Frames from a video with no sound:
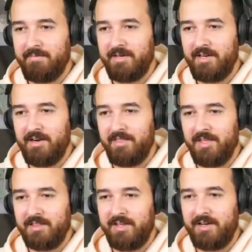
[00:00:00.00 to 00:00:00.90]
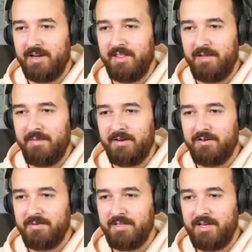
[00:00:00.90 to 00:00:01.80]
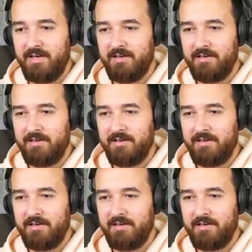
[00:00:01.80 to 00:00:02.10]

I mean, I don't think they needed that bedroom, did they?